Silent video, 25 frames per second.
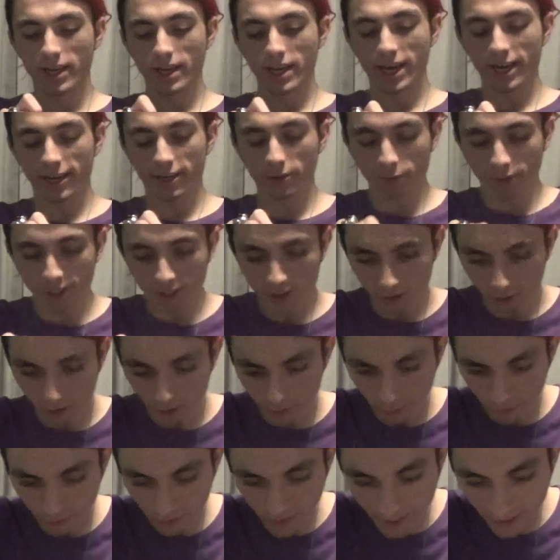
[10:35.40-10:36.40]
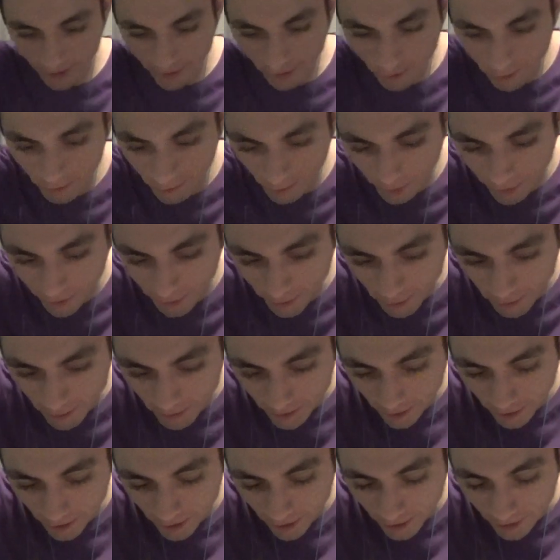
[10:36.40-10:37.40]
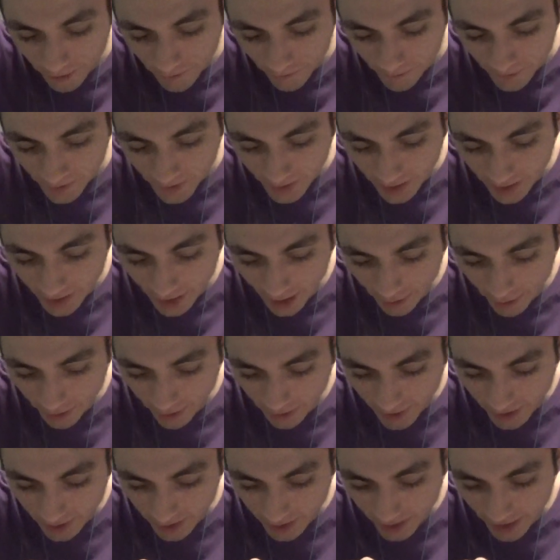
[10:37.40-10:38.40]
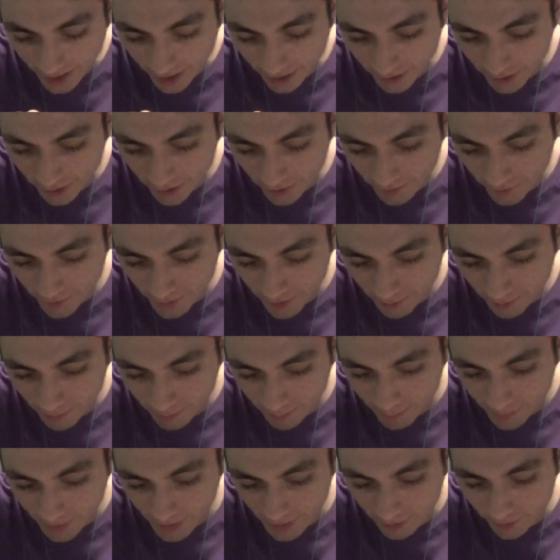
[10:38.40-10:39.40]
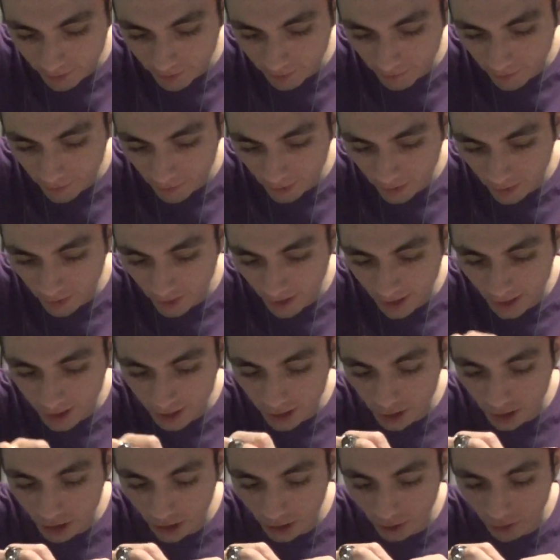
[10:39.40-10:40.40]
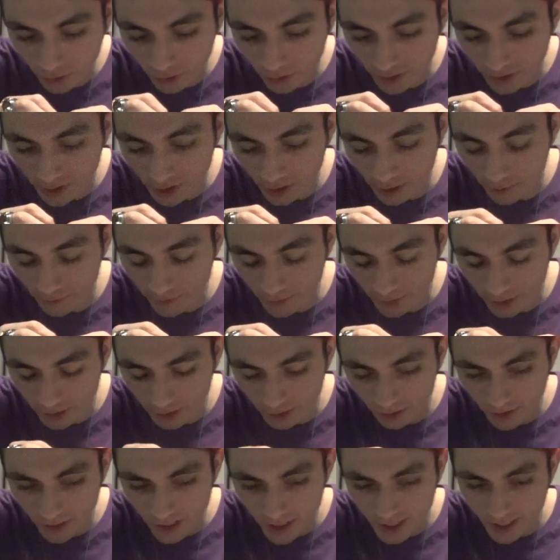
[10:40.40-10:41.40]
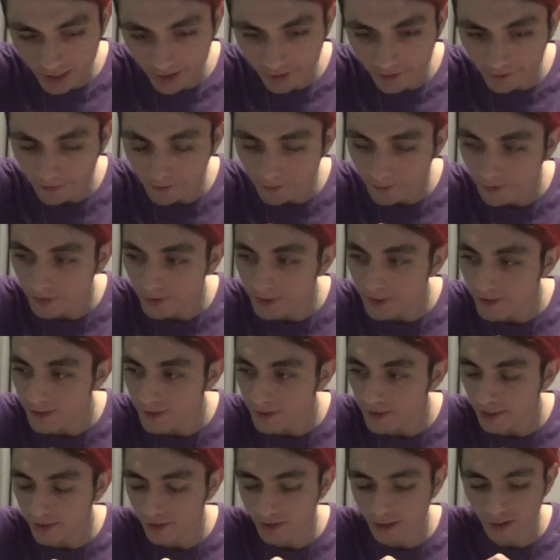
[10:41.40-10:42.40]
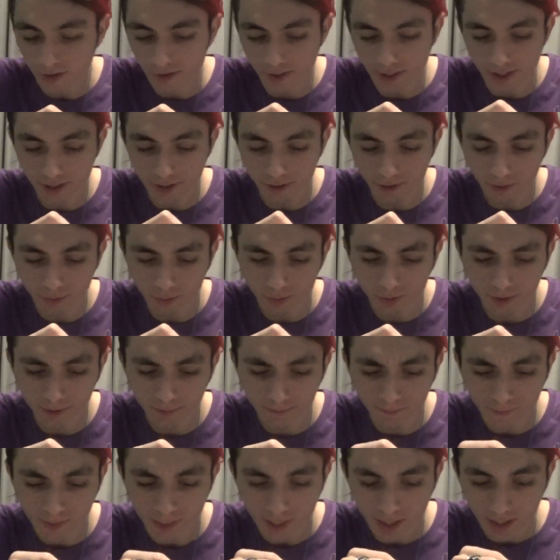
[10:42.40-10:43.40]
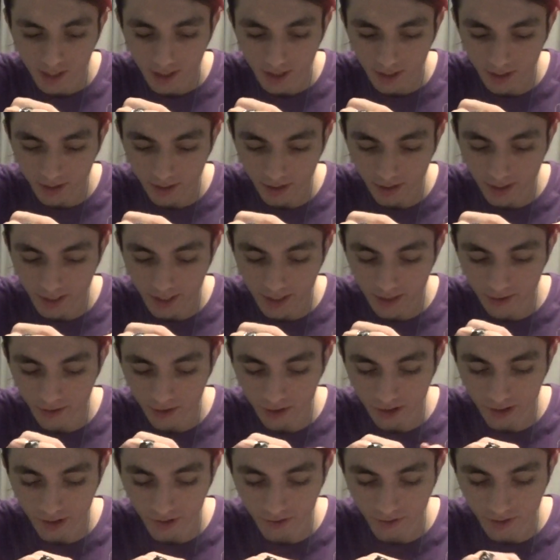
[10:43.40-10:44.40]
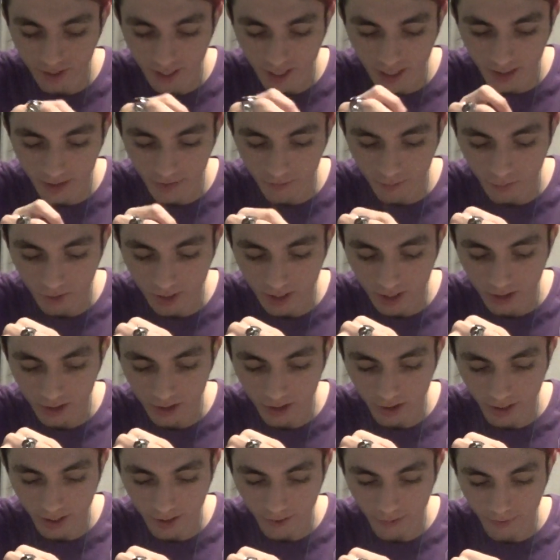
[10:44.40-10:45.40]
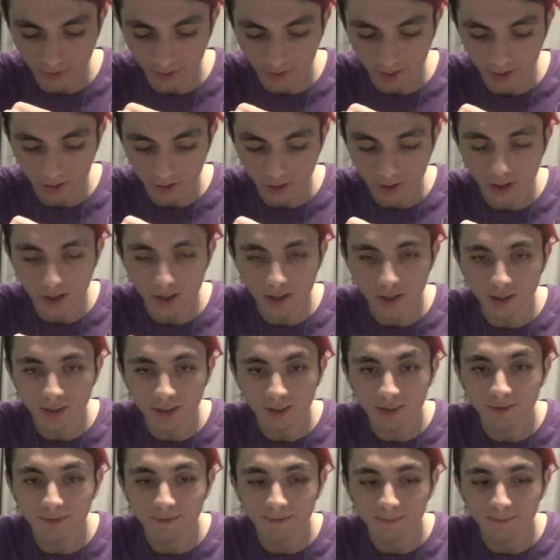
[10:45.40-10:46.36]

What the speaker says: I could watch those like over and over and not really get tired of them. But as for like shows individually, I don't really think there is one because a lot of the shows that I watch are like really long.